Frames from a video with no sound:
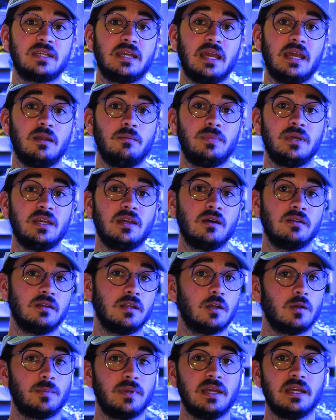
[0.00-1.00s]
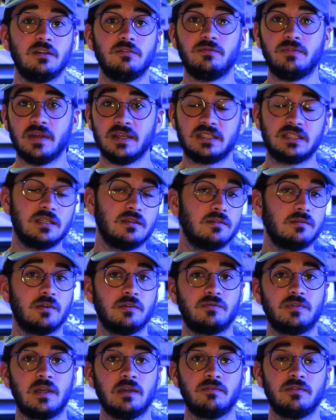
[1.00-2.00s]
can be a little bit invasive
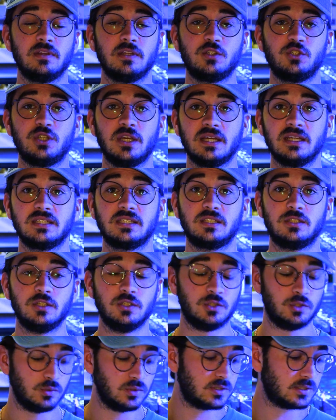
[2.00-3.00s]
if given the chance to do